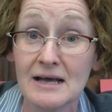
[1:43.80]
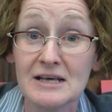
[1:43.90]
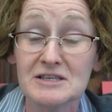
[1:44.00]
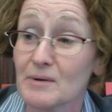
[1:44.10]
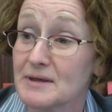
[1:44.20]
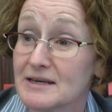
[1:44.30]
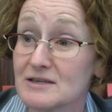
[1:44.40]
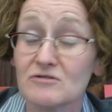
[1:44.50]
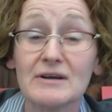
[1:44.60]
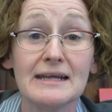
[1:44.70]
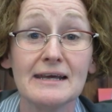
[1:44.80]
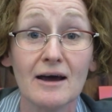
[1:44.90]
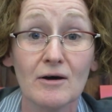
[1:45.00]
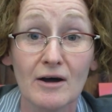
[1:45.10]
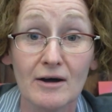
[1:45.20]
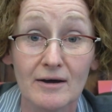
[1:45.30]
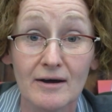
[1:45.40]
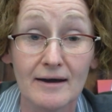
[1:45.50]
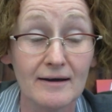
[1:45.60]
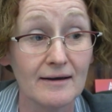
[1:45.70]
So I think it's really a,
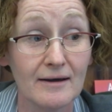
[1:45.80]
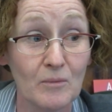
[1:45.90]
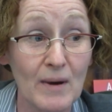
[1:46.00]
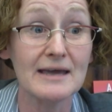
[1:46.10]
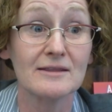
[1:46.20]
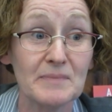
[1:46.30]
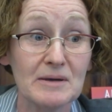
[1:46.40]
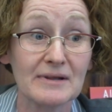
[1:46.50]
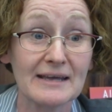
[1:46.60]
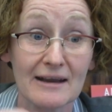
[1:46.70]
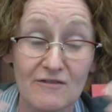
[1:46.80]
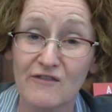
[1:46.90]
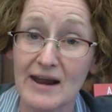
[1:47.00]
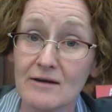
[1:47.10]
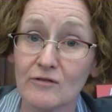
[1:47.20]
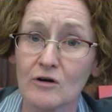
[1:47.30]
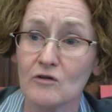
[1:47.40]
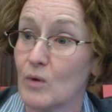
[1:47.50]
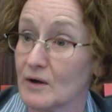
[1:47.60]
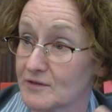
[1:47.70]
a, a way that people can get a flavour
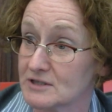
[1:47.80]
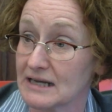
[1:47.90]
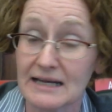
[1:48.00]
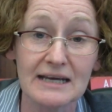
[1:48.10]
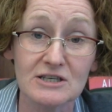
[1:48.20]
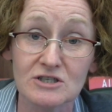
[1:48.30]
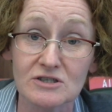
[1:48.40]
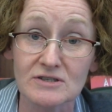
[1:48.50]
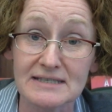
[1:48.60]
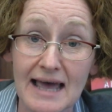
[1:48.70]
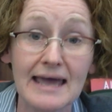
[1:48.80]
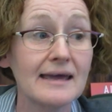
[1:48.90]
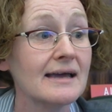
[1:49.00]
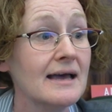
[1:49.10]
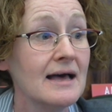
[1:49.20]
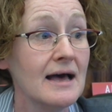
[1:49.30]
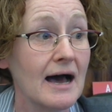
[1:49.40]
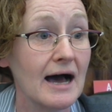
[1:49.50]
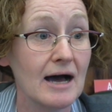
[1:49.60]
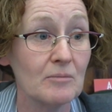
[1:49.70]
of what their delegations are saying,
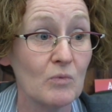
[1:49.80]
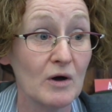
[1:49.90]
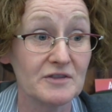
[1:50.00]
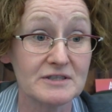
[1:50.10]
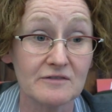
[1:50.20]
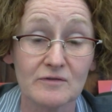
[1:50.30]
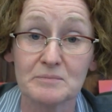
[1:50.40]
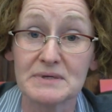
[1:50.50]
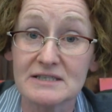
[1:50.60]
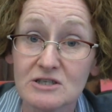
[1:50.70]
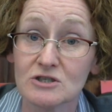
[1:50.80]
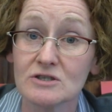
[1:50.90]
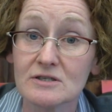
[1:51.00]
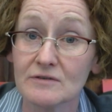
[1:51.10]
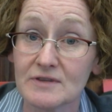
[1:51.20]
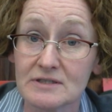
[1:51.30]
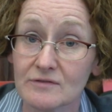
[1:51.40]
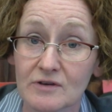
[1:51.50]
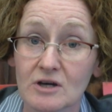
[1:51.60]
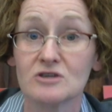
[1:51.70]
um, what the different positions of the
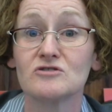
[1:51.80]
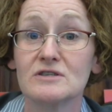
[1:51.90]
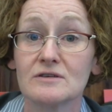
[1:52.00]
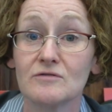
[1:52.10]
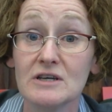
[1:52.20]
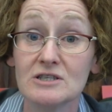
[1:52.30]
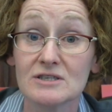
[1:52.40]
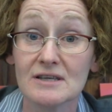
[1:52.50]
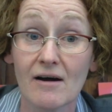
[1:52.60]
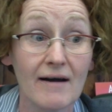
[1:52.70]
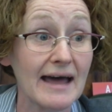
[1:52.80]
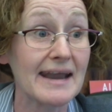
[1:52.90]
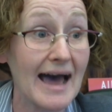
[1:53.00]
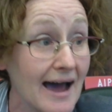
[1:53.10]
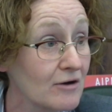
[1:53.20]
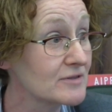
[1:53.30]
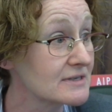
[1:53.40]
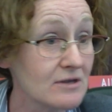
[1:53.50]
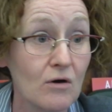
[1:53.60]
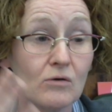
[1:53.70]
different countries and regions are, and how
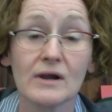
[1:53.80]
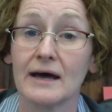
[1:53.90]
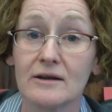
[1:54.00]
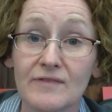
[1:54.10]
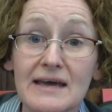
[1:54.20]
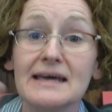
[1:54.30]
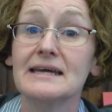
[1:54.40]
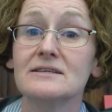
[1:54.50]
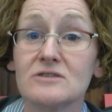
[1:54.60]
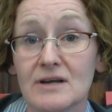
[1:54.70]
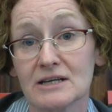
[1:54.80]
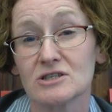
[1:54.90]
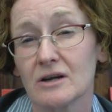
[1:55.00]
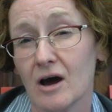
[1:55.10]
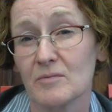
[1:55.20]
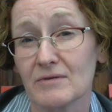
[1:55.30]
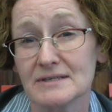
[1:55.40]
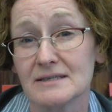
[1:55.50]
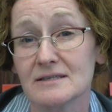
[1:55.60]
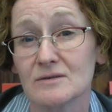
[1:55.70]
this whole kind of international
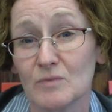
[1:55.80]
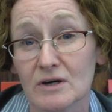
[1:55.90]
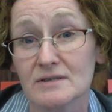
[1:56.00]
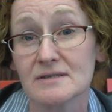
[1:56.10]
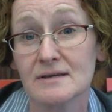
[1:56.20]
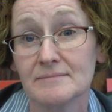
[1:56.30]
copyright system works.